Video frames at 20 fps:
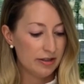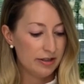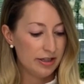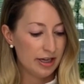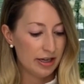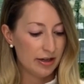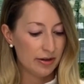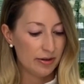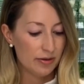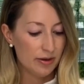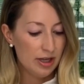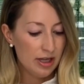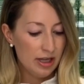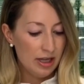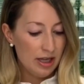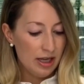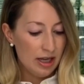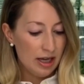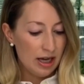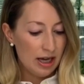Now
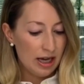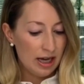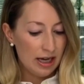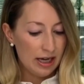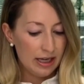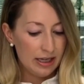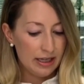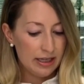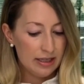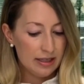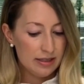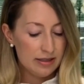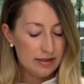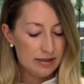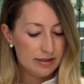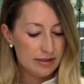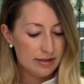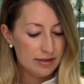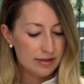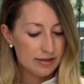I
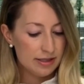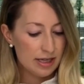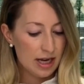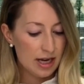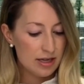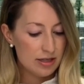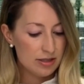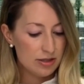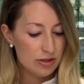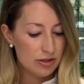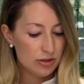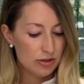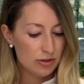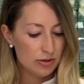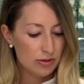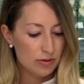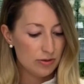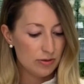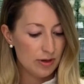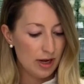tend
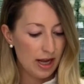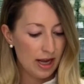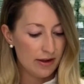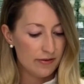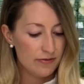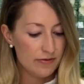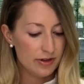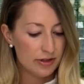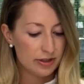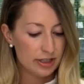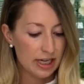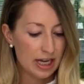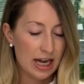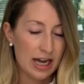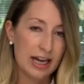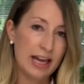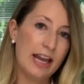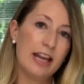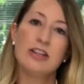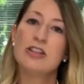to have very
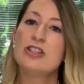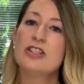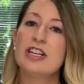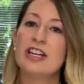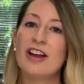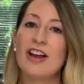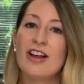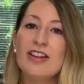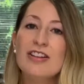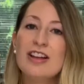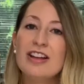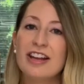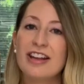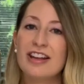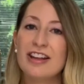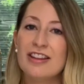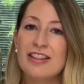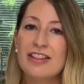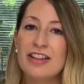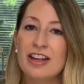high HDL, and I
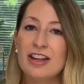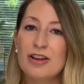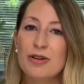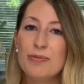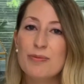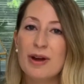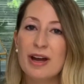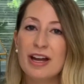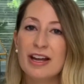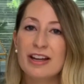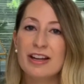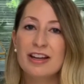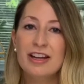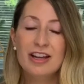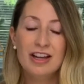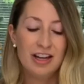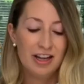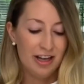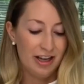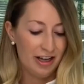can thank my
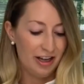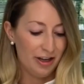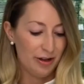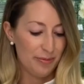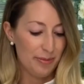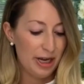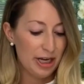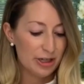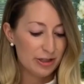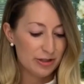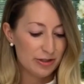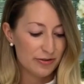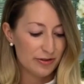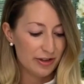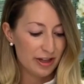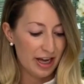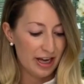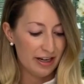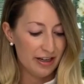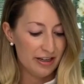parents for
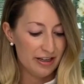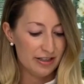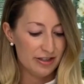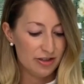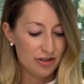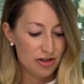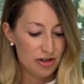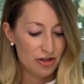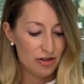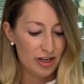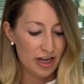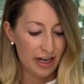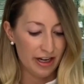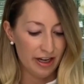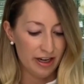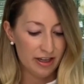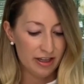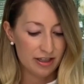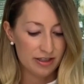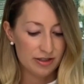that. It is
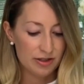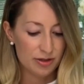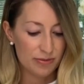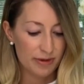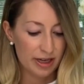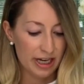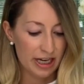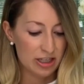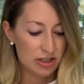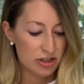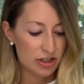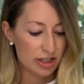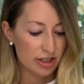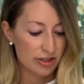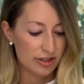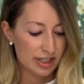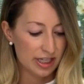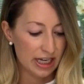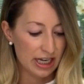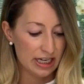genetic, and so my HDL
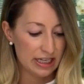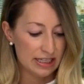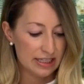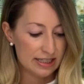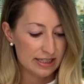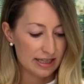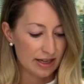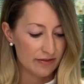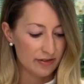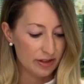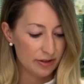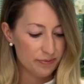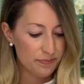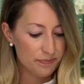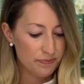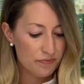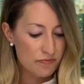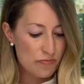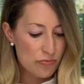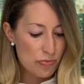is at
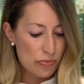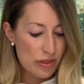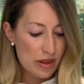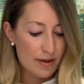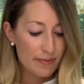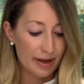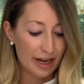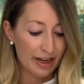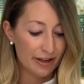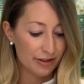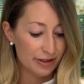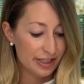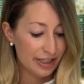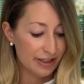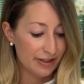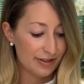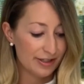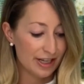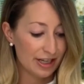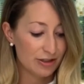87. My
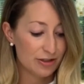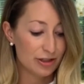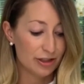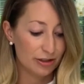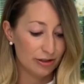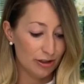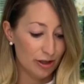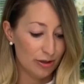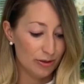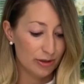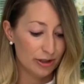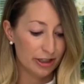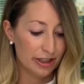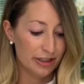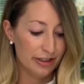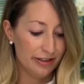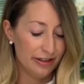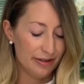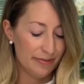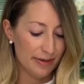LDL is actually lower
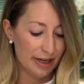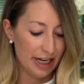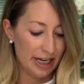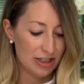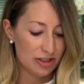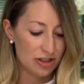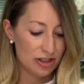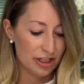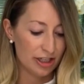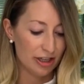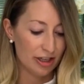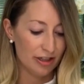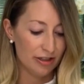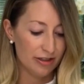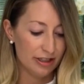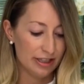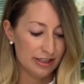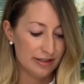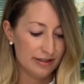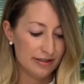than my
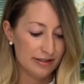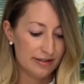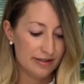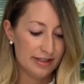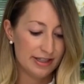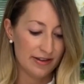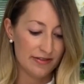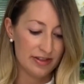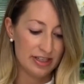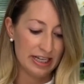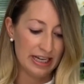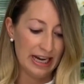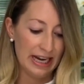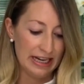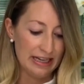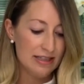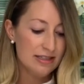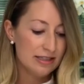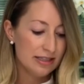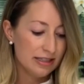HDL at
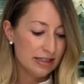78.